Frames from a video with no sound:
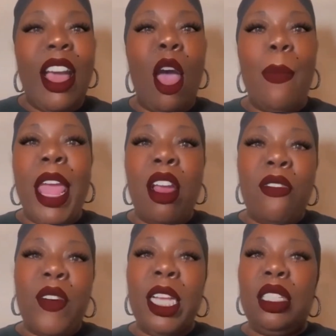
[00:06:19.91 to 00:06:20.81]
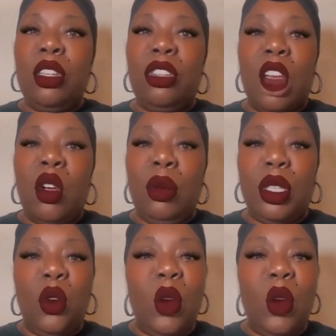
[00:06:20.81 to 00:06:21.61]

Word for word: Now, I paraphrase the joke.